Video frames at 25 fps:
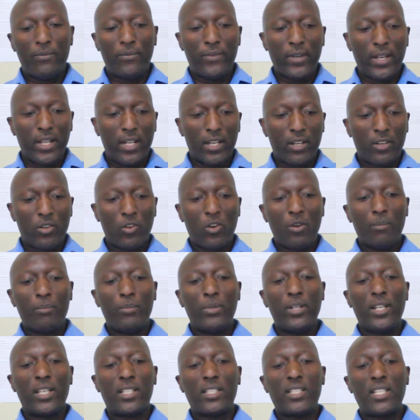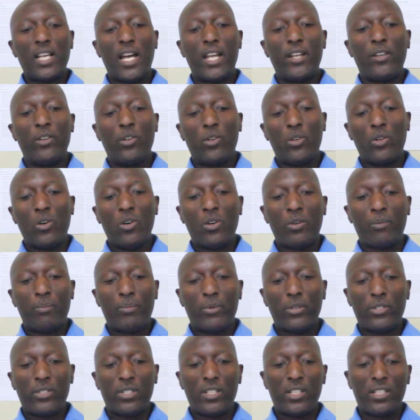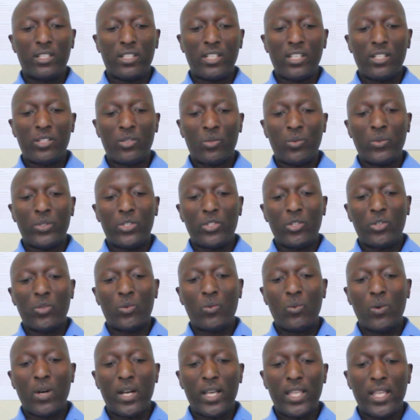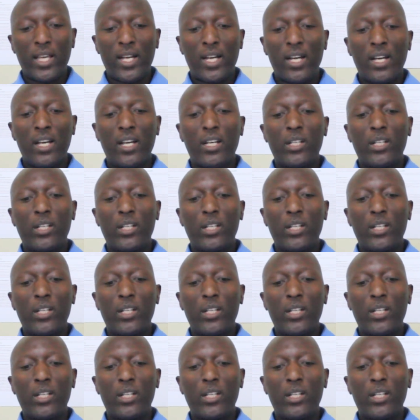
very complex and long processes which require